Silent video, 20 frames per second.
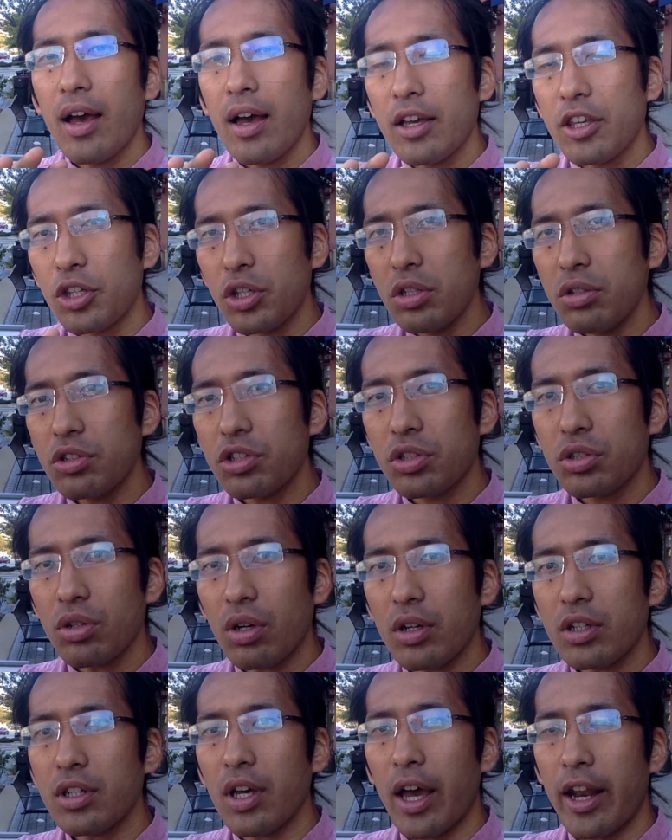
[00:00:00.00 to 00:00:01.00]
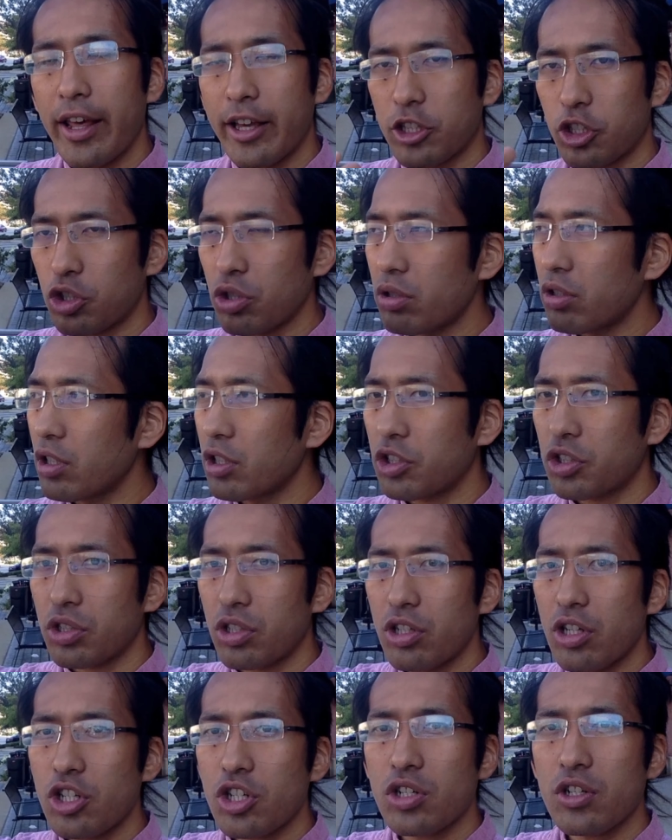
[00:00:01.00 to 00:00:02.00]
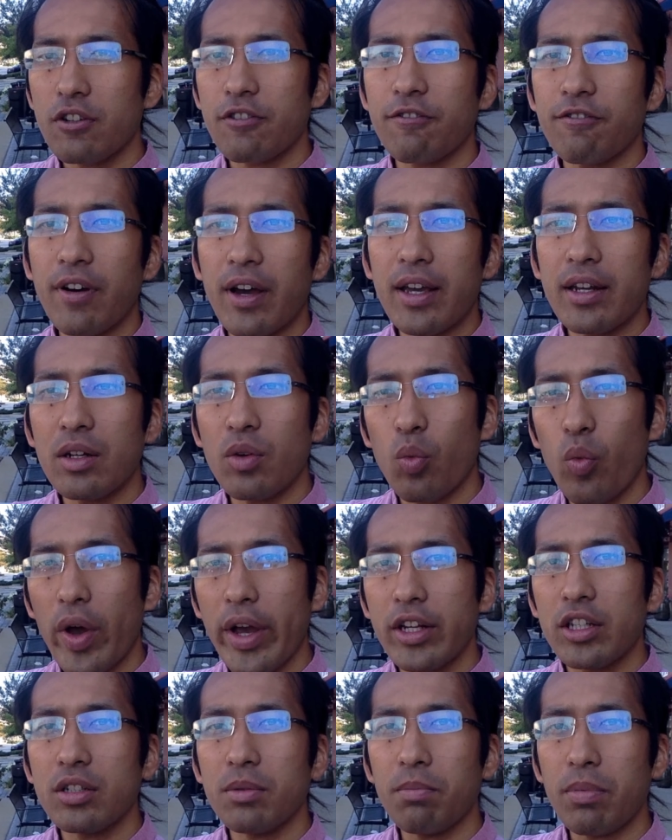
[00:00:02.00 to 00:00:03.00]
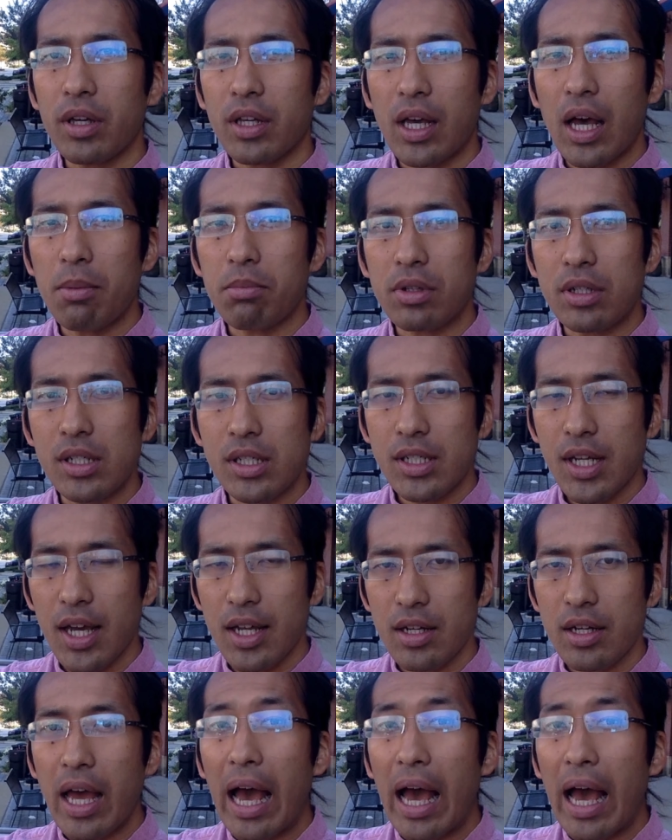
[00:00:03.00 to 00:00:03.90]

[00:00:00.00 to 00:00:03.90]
You start an external search to find a way to become content.